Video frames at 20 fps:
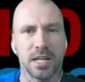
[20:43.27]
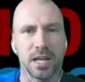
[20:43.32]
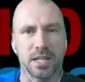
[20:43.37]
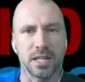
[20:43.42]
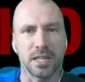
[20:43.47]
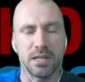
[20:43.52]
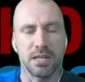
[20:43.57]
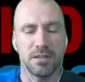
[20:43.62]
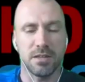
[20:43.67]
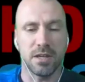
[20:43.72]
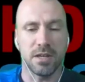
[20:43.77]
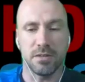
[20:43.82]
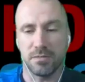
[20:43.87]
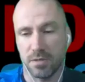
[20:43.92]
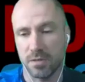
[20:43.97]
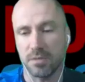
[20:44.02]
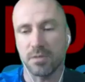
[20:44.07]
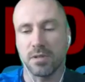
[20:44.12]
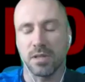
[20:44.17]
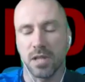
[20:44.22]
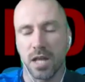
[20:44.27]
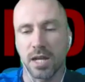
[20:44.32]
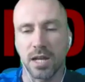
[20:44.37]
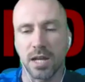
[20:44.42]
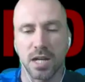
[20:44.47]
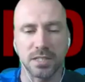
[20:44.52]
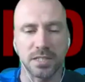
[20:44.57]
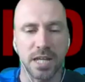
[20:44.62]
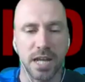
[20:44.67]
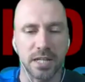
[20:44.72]
like they like
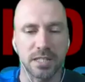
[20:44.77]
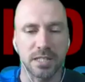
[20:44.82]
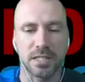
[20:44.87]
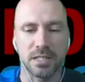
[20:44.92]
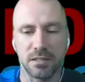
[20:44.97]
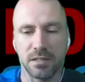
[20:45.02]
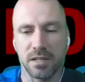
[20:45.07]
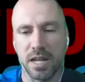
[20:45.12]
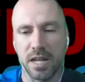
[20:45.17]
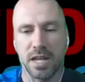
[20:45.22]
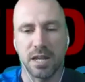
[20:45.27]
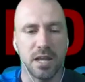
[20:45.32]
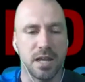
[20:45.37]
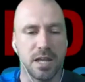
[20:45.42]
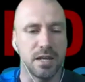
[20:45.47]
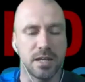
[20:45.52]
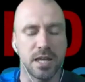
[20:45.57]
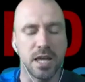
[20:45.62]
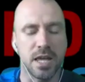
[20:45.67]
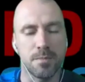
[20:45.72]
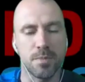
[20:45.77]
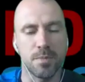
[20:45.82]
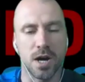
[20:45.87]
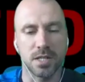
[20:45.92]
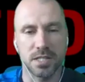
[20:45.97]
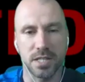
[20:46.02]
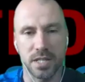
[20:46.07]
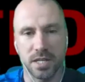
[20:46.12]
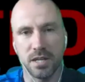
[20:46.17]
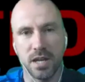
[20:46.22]
contact in, in, in
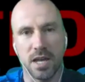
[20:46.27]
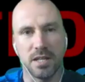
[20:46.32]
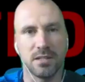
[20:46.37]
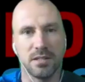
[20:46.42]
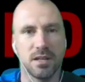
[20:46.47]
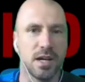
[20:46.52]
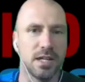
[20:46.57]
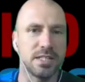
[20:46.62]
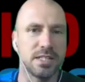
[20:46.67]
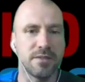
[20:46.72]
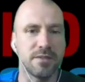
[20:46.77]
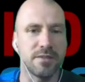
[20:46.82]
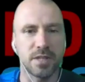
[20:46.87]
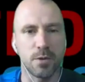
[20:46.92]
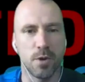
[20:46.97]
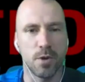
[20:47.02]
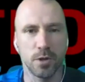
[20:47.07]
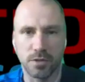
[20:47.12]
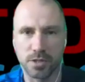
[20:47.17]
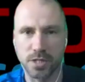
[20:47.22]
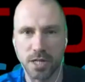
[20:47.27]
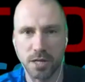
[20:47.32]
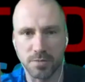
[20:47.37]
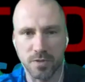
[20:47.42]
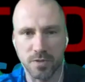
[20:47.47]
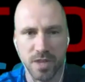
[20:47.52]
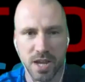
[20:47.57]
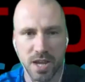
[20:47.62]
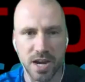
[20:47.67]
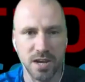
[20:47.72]
kickboxing and I T F Taekwon-Do, in terms
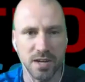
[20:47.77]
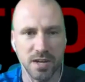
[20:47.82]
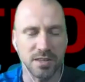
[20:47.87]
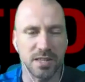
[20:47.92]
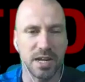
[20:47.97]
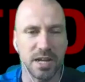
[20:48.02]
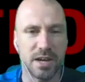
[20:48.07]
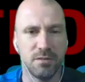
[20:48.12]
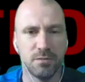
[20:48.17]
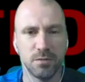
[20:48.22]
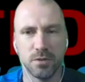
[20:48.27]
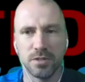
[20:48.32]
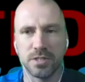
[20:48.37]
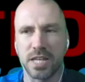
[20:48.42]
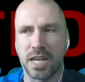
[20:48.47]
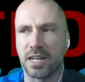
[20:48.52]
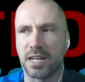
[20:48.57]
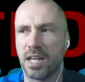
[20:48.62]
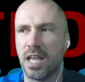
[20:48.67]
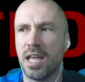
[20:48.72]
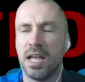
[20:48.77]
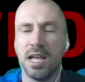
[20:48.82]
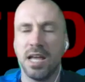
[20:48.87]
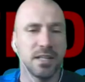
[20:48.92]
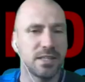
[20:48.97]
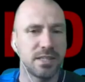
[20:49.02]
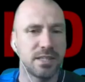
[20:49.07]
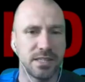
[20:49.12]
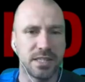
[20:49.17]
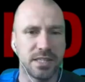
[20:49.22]
of their, their rule set,
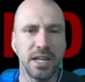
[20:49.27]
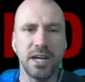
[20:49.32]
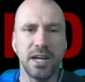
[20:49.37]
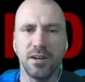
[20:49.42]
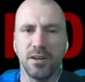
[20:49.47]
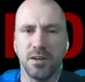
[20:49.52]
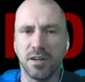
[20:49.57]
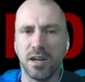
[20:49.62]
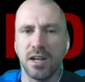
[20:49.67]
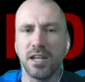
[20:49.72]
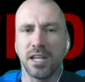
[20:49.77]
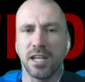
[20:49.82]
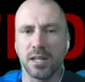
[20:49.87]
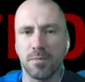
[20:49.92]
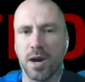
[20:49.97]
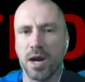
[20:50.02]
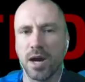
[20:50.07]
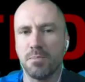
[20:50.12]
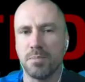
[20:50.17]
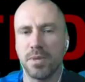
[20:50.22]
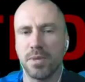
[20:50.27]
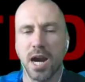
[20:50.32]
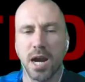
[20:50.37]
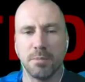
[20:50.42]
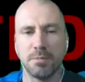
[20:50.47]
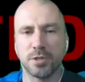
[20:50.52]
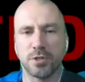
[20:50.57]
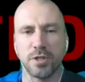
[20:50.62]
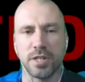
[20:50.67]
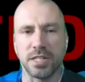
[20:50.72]
they're a little bit
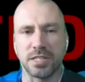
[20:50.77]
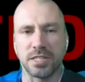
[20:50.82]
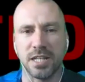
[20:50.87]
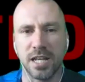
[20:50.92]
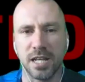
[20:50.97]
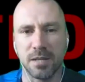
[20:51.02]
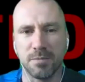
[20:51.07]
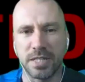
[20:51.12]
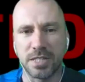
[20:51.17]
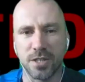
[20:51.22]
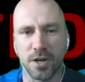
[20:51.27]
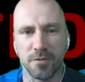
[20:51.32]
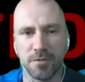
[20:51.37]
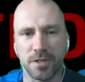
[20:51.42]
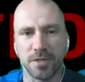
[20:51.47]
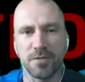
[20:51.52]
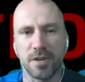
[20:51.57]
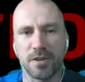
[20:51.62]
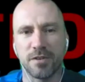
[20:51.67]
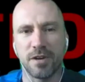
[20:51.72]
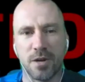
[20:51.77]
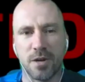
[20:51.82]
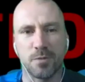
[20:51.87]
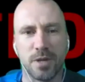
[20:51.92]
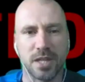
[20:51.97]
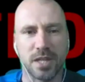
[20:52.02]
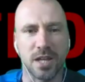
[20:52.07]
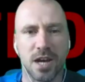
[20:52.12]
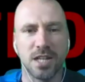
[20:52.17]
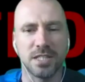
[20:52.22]
arbitrary. It's a little bit tougher to figure out
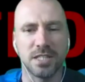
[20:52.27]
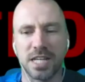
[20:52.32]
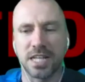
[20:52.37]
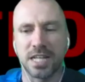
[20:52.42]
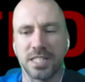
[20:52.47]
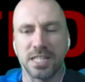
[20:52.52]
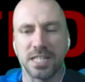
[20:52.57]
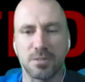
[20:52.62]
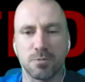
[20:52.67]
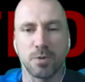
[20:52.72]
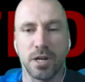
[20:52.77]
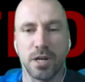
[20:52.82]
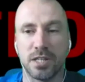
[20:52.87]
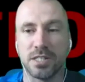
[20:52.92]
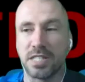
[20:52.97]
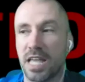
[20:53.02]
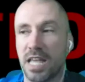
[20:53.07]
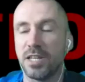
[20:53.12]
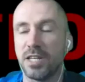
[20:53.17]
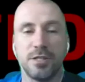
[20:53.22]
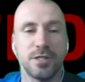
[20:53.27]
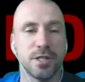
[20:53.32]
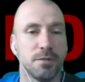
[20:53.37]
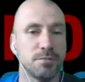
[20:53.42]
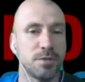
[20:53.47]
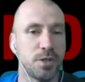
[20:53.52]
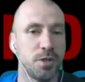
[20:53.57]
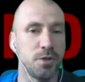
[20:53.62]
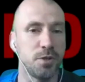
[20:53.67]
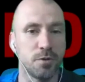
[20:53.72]
where the contact is. Whereas then you
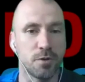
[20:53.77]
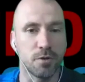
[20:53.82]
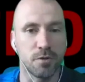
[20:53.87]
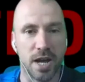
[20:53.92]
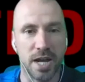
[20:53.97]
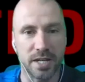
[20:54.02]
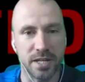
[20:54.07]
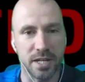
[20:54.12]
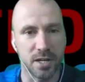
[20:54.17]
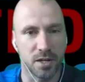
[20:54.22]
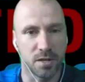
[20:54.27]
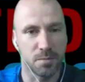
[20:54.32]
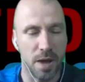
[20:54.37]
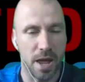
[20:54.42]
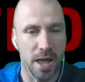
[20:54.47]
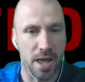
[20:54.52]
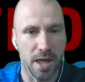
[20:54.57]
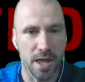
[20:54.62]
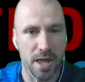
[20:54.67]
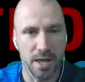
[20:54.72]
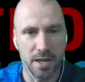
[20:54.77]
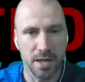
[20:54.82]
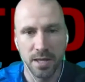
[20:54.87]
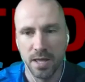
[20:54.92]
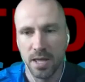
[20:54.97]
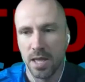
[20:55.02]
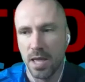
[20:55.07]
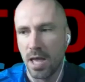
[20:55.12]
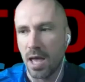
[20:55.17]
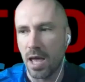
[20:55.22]
jump to karate or uh,
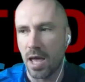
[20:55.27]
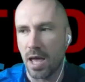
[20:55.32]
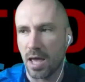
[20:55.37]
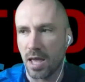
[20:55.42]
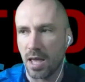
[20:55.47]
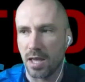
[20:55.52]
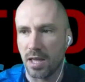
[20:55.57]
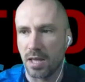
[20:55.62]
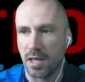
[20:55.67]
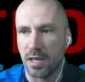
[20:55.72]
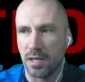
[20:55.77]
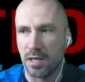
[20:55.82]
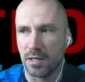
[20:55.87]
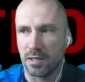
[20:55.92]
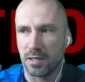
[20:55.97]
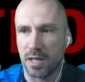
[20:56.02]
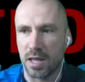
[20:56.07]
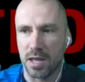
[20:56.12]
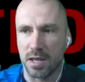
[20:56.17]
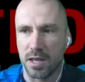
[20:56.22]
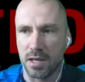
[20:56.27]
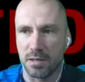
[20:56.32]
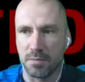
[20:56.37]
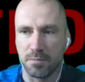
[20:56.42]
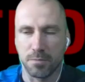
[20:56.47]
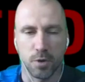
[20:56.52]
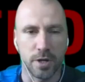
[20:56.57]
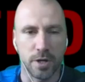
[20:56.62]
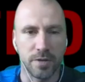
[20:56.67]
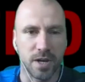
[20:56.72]
uh, uh,
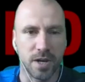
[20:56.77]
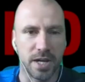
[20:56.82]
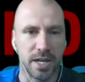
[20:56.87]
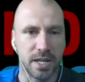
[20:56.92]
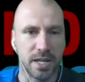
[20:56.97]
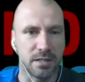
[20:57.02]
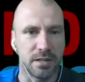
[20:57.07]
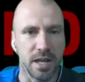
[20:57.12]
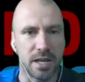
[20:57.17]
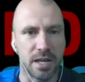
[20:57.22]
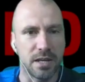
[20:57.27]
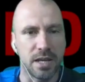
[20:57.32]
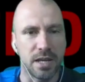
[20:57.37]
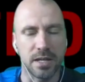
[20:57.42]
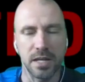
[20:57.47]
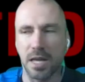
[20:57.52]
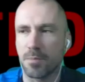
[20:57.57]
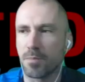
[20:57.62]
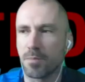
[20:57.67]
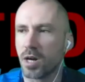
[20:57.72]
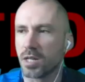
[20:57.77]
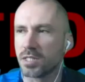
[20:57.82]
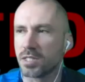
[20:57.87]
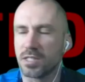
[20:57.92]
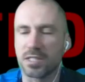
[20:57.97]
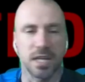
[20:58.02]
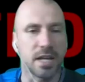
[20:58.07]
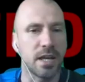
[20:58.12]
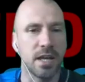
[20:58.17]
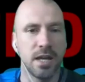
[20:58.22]
point fighting in, in, in kickboxing.
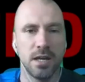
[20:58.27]
It's like,